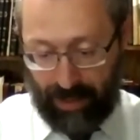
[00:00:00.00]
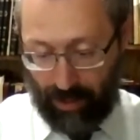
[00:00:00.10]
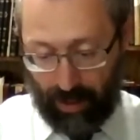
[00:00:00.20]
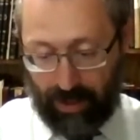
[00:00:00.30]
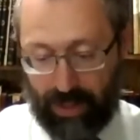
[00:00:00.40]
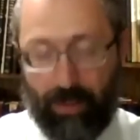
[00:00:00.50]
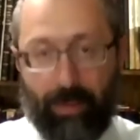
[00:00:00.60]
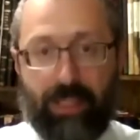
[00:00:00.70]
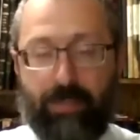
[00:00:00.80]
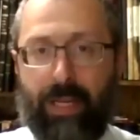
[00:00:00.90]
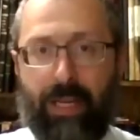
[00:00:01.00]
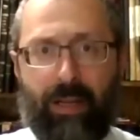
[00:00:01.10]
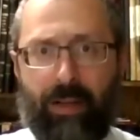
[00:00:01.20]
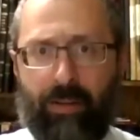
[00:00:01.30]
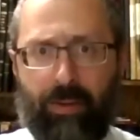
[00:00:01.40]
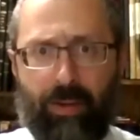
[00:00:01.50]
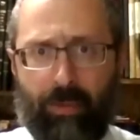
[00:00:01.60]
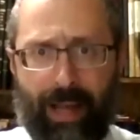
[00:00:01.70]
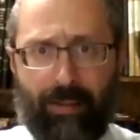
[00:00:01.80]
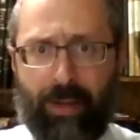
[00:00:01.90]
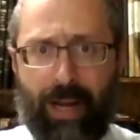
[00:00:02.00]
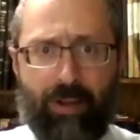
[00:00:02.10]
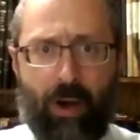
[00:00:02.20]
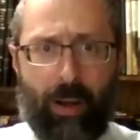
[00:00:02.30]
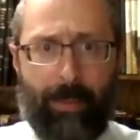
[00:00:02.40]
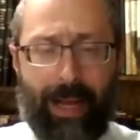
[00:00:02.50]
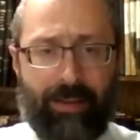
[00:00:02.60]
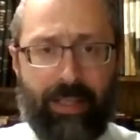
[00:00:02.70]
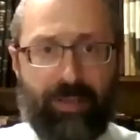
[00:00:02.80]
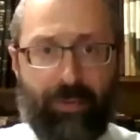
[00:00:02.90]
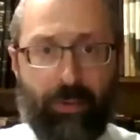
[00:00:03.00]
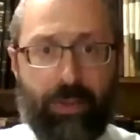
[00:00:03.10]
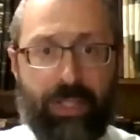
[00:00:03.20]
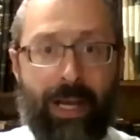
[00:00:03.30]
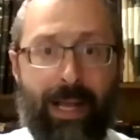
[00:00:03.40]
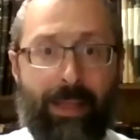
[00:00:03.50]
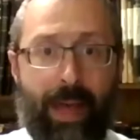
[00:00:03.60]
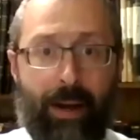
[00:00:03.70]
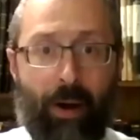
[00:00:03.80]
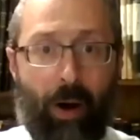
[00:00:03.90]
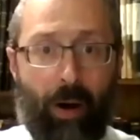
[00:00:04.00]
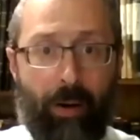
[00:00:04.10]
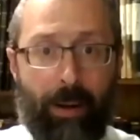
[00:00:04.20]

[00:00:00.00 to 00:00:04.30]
so you must be, you're right. We're not talking about these fruits that are